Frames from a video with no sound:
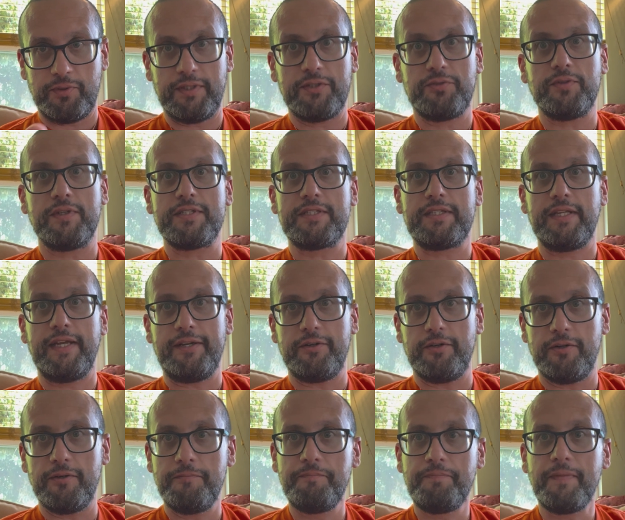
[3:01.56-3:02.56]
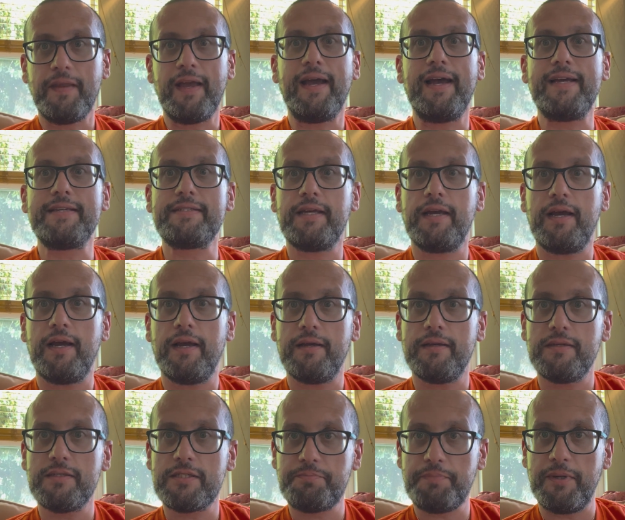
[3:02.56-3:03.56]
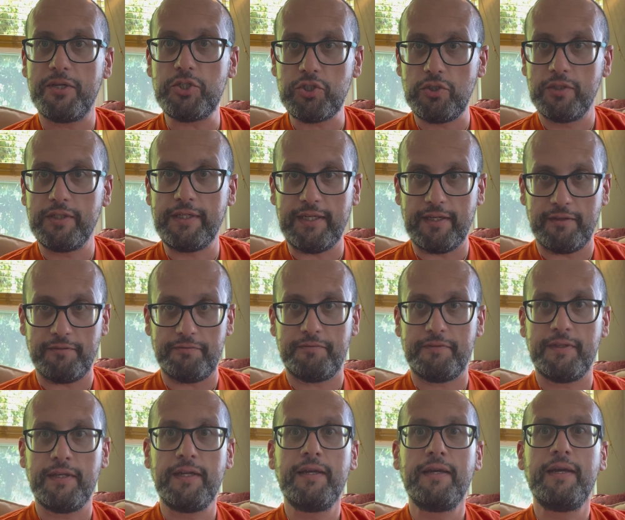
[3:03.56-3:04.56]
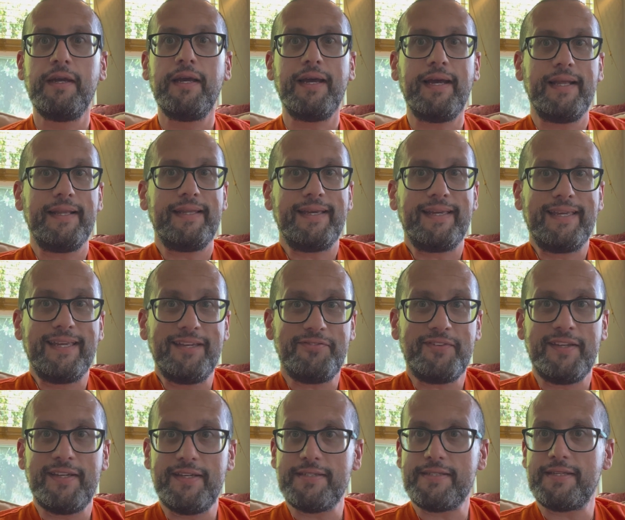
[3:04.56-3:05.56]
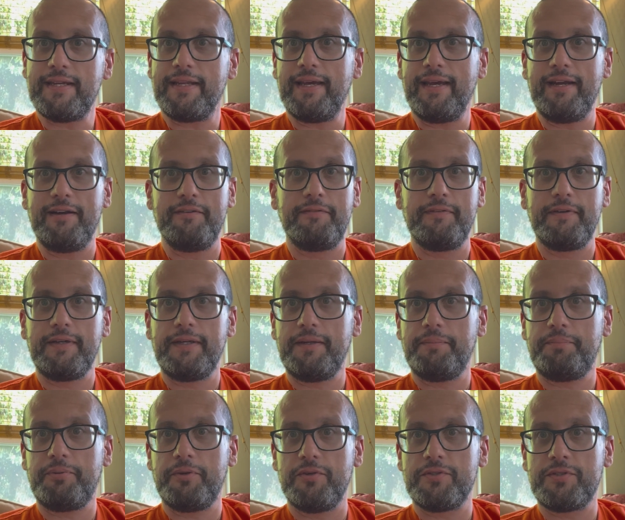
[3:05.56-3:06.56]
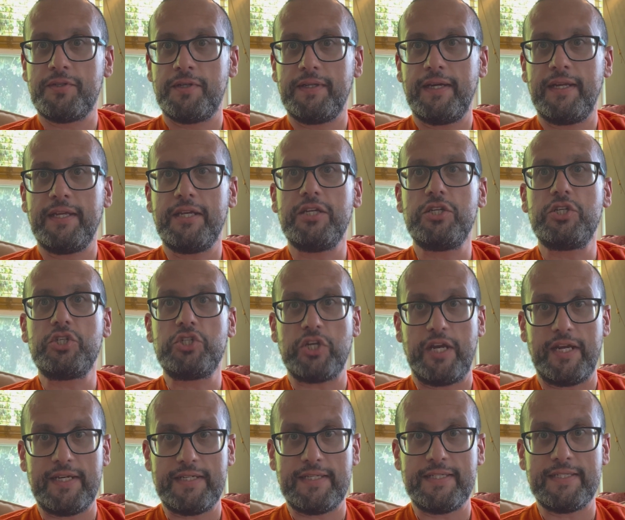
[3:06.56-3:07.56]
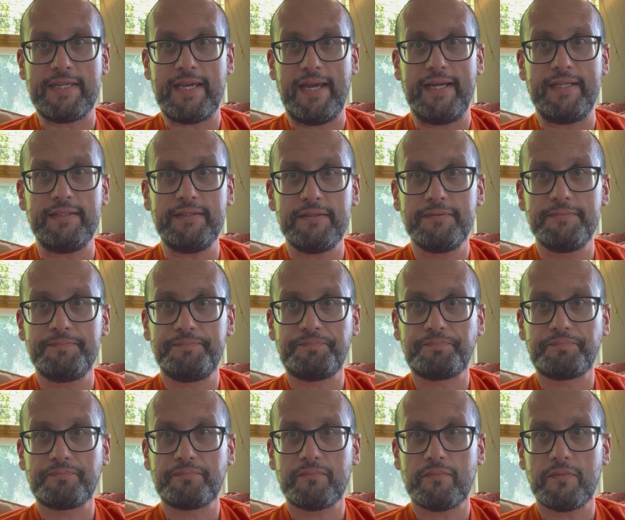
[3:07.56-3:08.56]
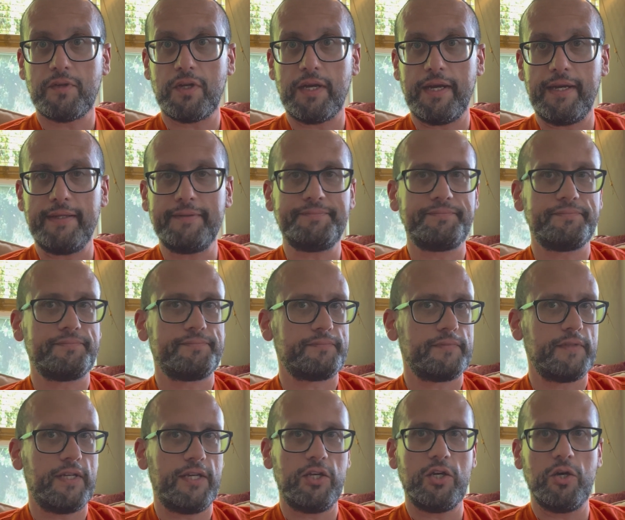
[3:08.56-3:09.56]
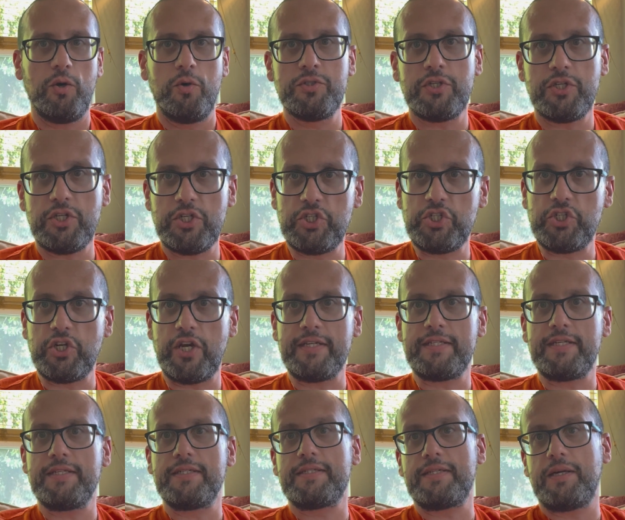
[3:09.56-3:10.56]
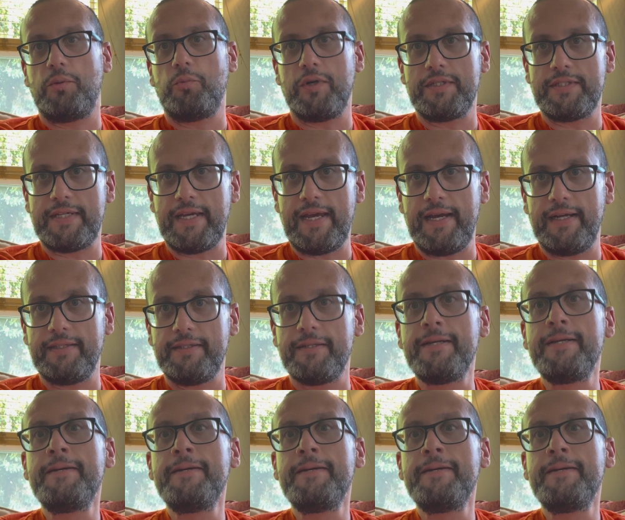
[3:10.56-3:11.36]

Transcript: translator, has a special gift. And the gift is that every person that he shakes his hand, okay, he shakes someone's hand,